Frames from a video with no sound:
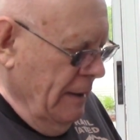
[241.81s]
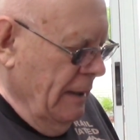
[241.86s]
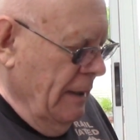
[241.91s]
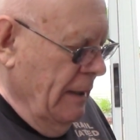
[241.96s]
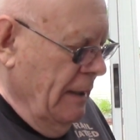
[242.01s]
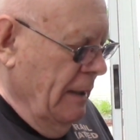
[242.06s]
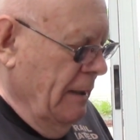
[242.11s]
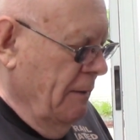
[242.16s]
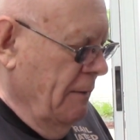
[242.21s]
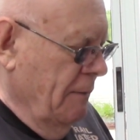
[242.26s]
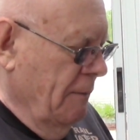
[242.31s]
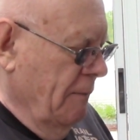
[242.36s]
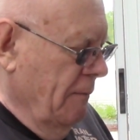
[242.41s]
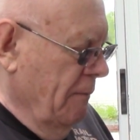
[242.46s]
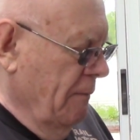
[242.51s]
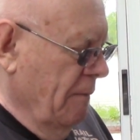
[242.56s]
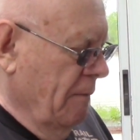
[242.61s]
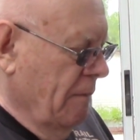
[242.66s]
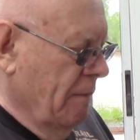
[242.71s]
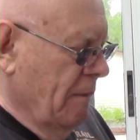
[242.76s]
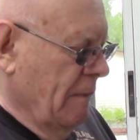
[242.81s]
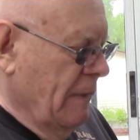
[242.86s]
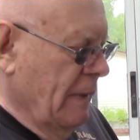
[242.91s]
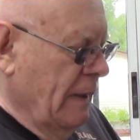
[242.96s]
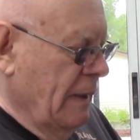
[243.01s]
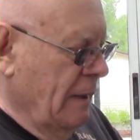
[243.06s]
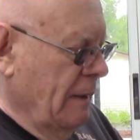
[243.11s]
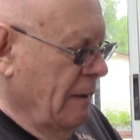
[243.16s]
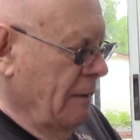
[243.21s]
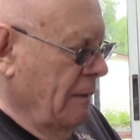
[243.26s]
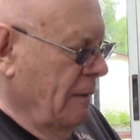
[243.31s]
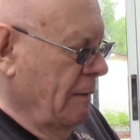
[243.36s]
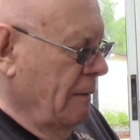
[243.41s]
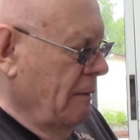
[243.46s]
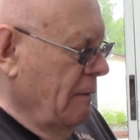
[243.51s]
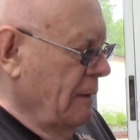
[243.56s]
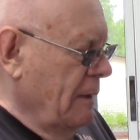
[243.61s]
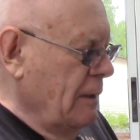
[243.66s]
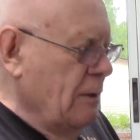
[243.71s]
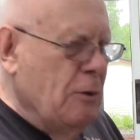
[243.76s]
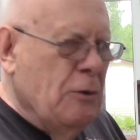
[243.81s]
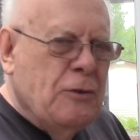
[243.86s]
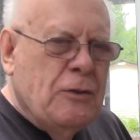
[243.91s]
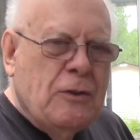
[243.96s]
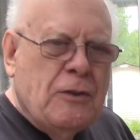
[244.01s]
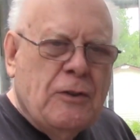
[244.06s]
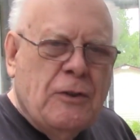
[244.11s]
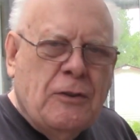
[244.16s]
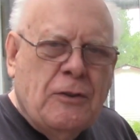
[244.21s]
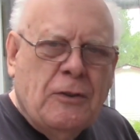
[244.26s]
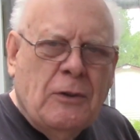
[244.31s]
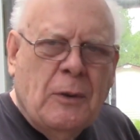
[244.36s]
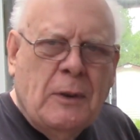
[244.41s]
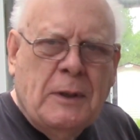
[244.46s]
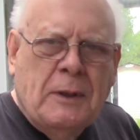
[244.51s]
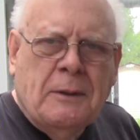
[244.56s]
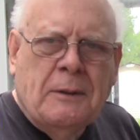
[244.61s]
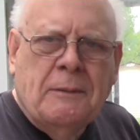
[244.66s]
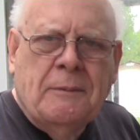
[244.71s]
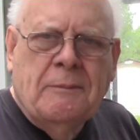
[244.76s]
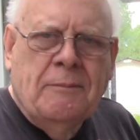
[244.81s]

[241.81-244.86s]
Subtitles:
And he uses a Sawyer.